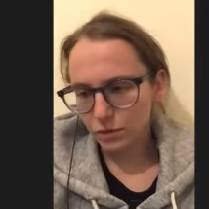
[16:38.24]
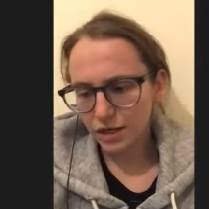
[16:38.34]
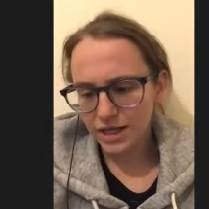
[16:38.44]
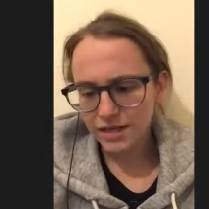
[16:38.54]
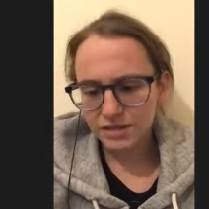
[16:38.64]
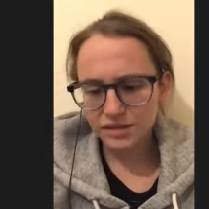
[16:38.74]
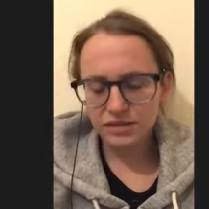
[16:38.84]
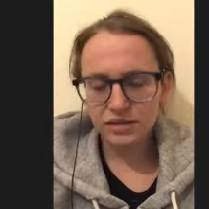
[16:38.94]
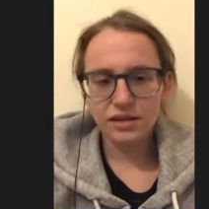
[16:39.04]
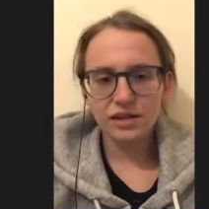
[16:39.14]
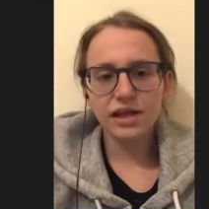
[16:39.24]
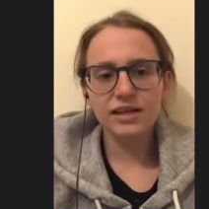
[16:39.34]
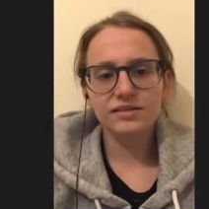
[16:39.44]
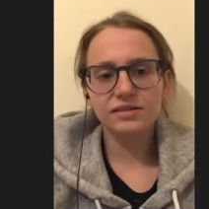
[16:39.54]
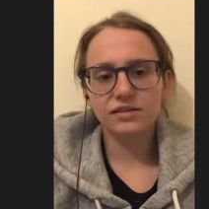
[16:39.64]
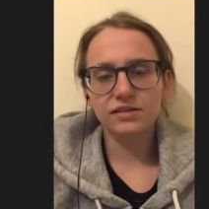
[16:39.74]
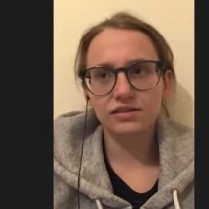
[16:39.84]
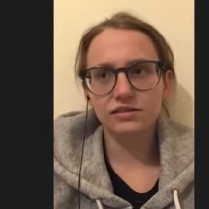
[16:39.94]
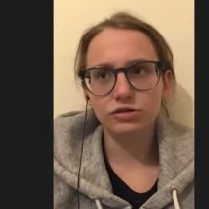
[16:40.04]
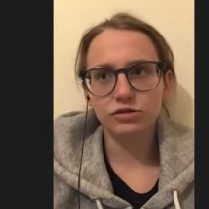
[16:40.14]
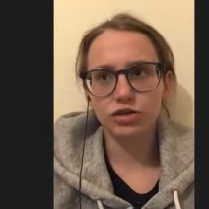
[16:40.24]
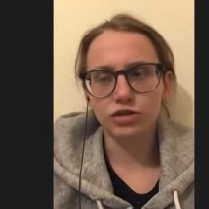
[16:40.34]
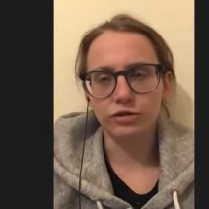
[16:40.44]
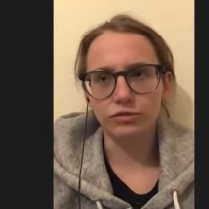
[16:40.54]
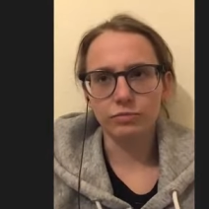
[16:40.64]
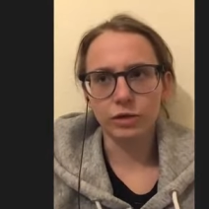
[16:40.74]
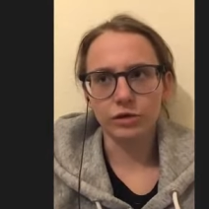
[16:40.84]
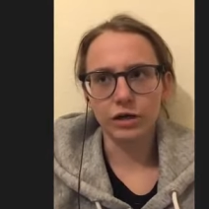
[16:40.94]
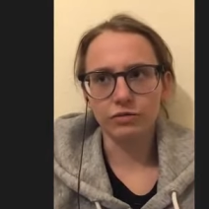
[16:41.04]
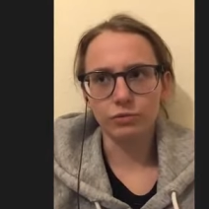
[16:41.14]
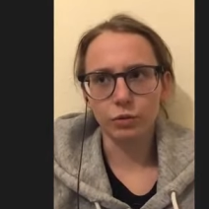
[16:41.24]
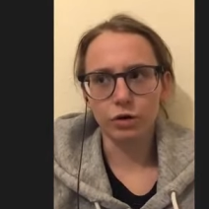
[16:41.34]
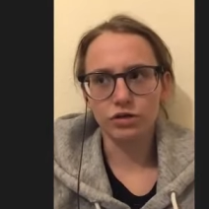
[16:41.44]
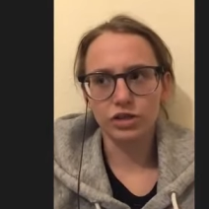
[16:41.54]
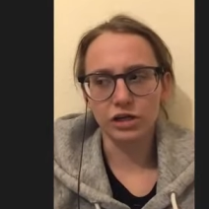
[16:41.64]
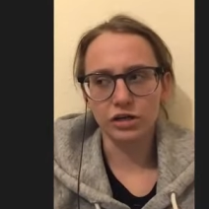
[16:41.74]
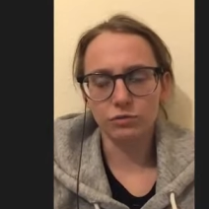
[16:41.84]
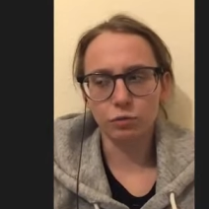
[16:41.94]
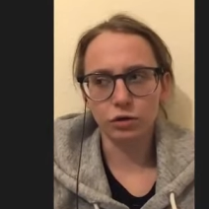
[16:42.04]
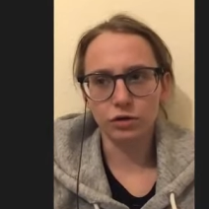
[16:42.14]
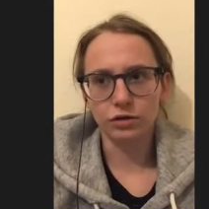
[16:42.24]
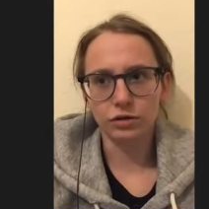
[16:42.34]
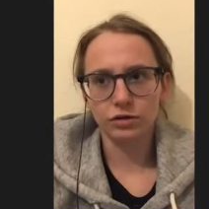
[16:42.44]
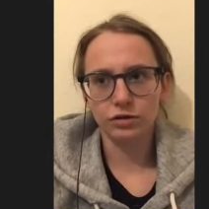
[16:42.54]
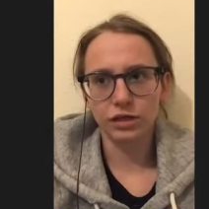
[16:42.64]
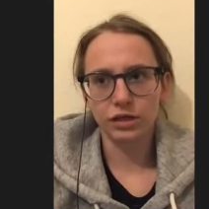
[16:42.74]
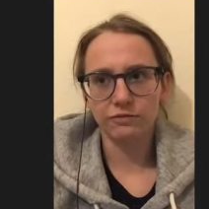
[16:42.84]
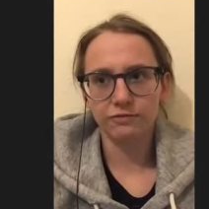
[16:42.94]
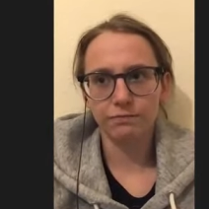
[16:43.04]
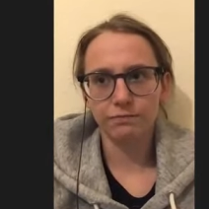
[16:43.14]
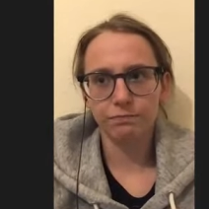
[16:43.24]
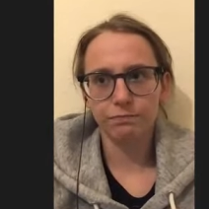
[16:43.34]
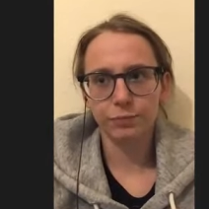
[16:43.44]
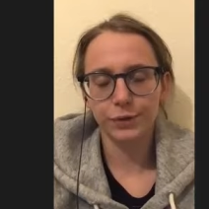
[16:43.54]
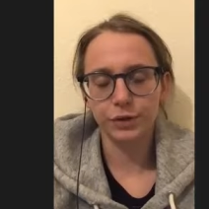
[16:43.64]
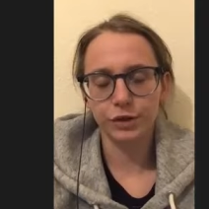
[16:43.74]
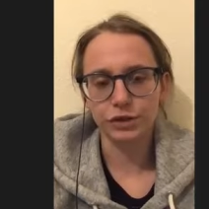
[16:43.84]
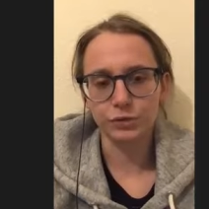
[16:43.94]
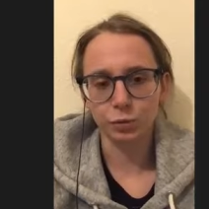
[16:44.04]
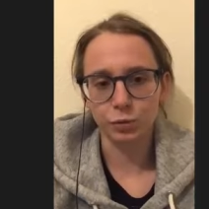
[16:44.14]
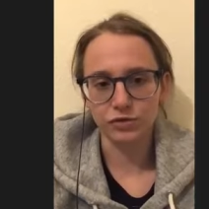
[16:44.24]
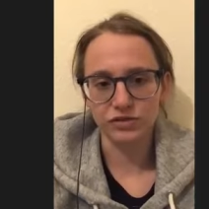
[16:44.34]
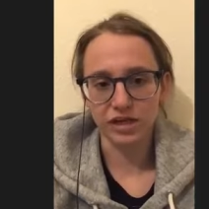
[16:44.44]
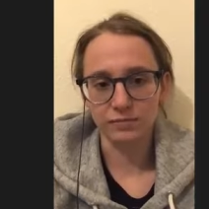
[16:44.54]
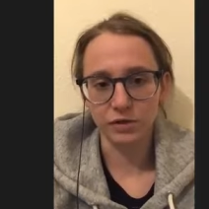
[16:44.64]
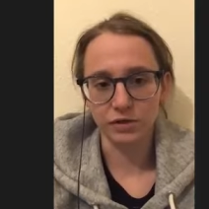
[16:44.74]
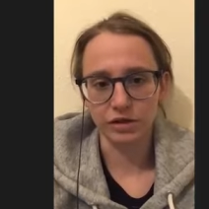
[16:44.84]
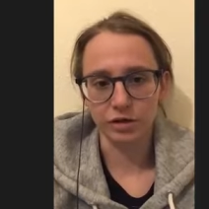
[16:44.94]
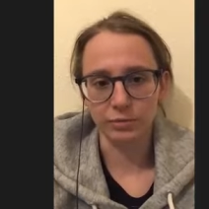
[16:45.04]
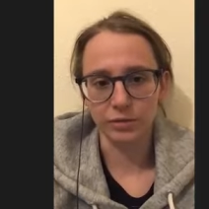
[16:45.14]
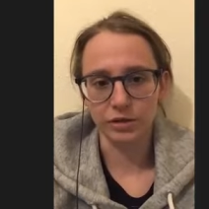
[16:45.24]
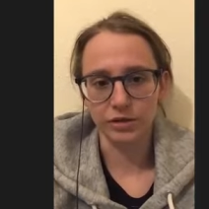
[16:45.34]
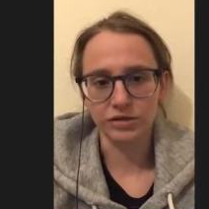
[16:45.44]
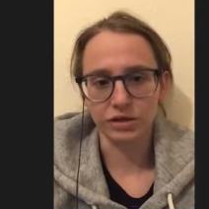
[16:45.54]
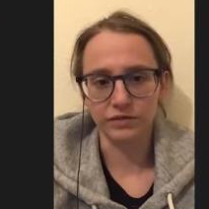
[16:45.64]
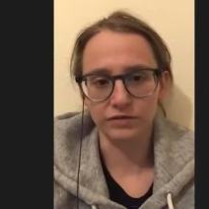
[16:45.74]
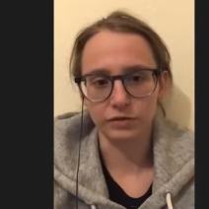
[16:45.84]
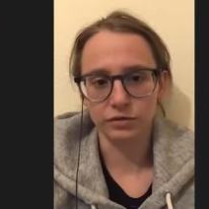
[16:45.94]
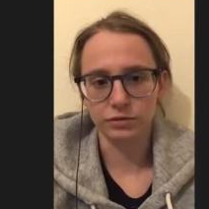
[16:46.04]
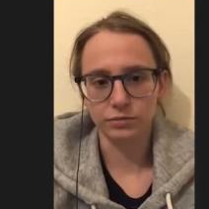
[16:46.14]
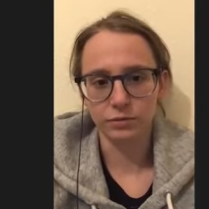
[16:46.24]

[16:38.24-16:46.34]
is is your struggle with mental health what what kind of put you towards the hypnotherapy side of your job?